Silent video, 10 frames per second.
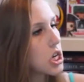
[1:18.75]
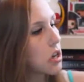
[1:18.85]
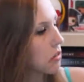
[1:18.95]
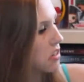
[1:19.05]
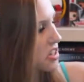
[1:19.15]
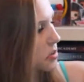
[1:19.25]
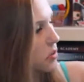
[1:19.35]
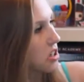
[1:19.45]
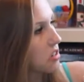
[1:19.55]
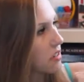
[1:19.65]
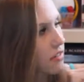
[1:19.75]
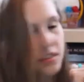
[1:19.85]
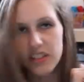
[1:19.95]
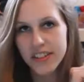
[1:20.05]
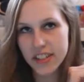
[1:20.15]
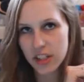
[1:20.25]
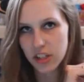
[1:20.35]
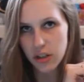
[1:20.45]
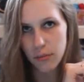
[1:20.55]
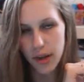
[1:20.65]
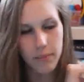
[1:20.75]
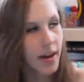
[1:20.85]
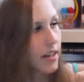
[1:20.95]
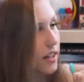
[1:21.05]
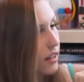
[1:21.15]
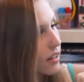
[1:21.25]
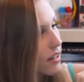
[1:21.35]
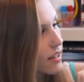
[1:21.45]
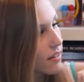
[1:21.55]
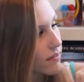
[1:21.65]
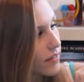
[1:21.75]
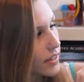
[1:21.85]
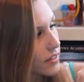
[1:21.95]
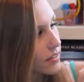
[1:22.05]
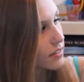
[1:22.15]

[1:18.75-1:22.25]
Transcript: this one, The Decision by Penny Vincenense?